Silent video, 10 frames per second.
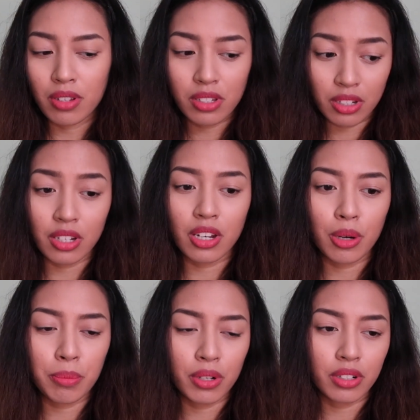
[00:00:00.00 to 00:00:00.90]

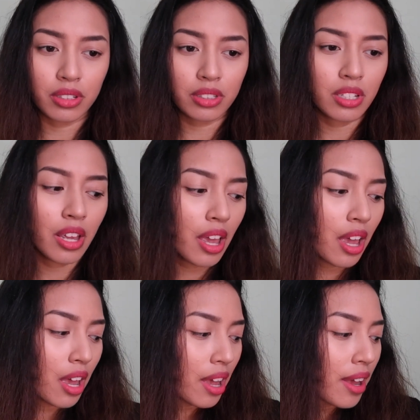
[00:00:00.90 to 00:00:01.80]
skincare products
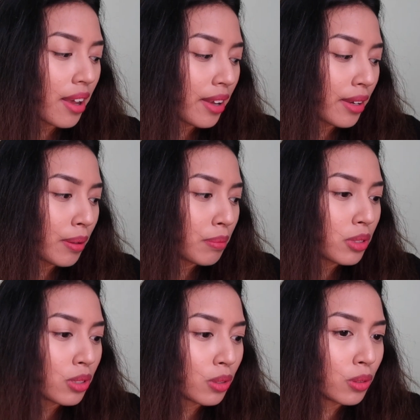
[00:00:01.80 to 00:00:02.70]
um,
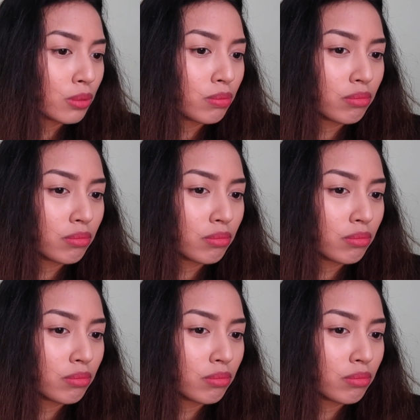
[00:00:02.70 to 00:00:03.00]
so